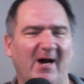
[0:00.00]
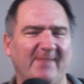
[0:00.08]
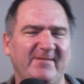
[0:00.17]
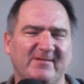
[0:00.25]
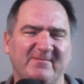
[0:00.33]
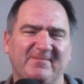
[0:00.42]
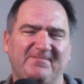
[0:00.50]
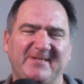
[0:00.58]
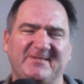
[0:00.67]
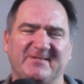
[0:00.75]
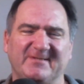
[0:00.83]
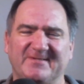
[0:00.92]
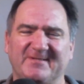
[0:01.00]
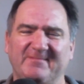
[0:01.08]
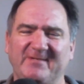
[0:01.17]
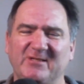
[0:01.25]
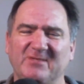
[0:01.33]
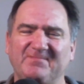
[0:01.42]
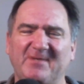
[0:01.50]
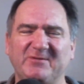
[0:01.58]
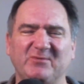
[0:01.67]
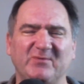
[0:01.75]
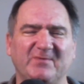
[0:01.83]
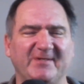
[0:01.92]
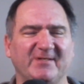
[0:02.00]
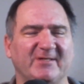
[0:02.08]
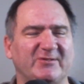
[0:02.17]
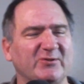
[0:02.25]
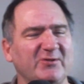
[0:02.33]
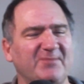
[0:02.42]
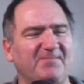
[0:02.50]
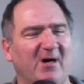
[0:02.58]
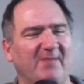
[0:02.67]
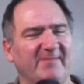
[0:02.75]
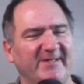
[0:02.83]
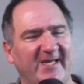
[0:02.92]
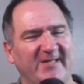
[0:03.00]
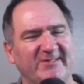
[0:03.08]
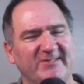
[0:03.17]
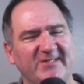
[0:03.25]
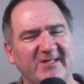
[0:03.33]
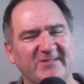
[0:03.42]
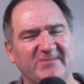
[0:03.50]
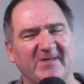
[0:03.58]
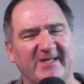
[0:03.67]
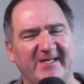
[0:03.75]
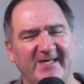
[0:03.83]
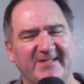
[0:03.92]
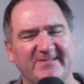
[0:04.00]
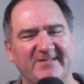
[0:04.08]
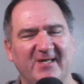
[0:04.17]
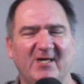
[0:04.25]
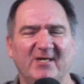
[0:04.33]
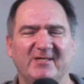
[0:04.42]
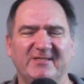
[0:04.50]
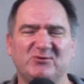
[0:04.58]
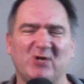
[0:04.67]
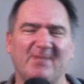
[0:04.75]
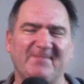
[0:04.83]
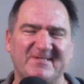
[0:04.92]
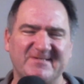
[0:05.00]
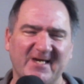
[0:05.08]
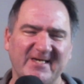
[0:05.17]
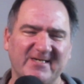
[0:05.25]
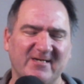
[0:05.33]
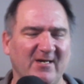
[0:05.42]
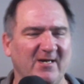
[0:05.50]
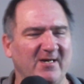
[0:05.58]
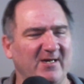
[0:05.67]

I mean, let me picture this. I mean, you're about to reveal a truth bomb and then just for kicks, you drop a psych.